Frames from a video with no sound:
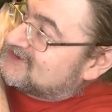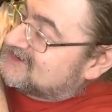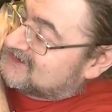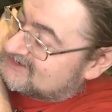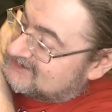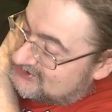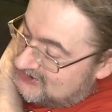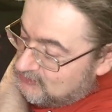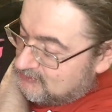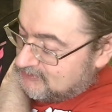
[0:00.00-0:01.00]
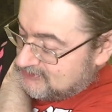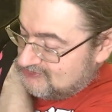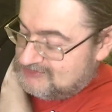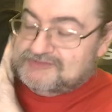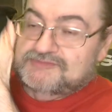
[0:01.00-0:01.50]
sees this, she'll probably
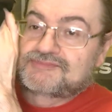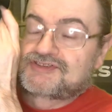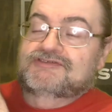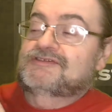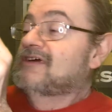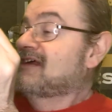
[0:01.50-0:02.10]
try, oh, sorry.